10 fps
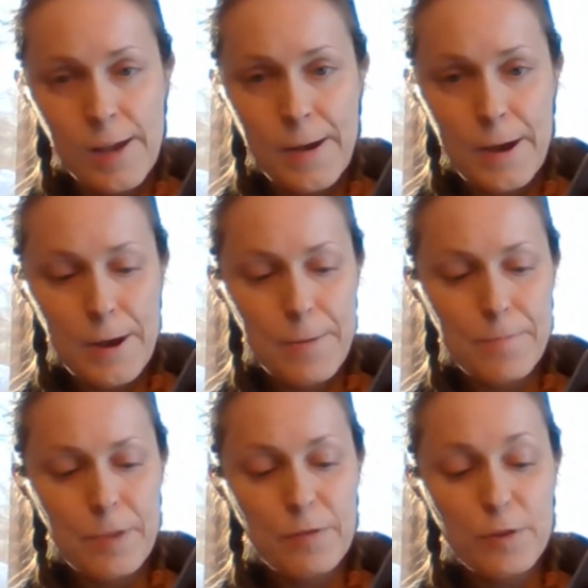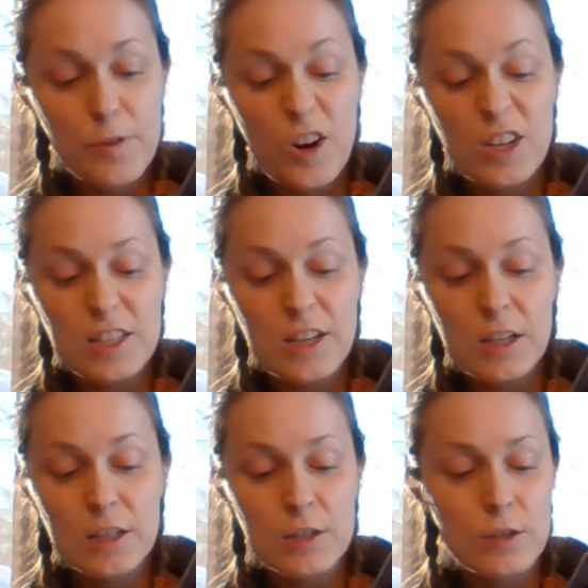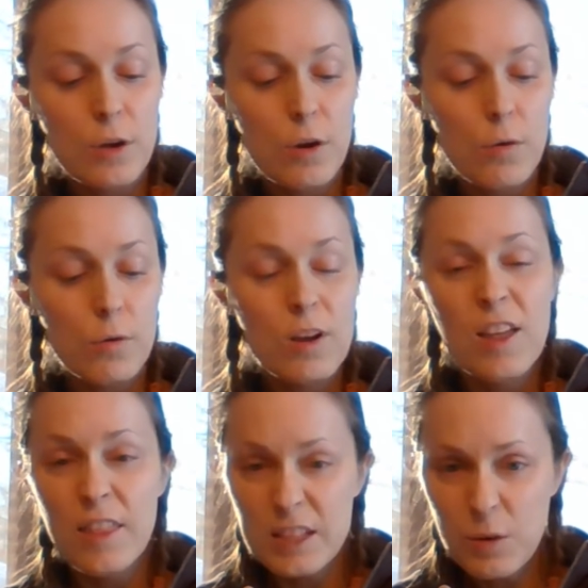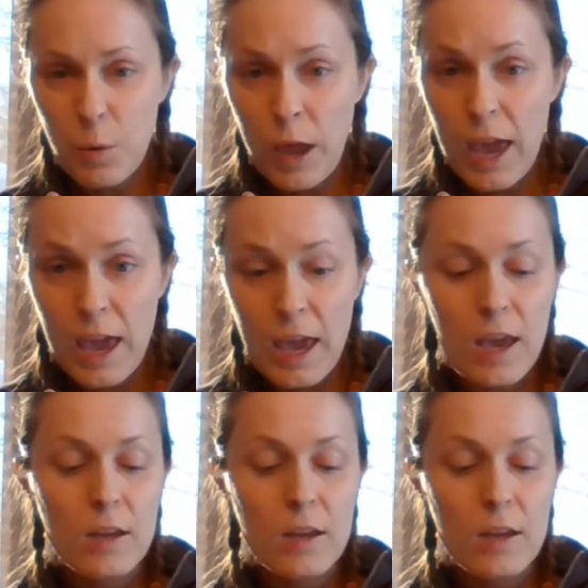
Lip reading: If you've already done so, that's okay.